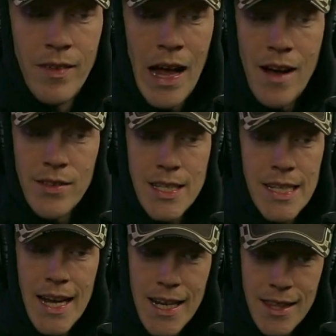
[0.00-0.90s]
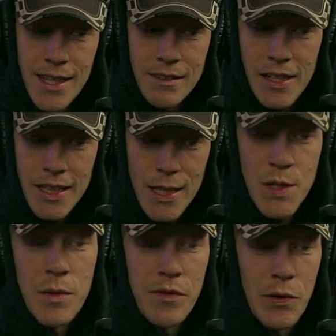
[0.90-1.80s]
Haven't seen anything like
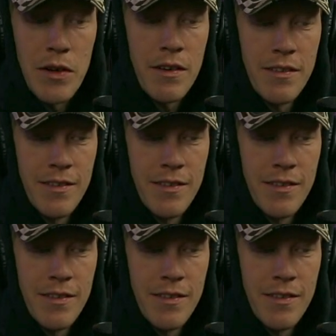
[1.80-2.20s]
this before.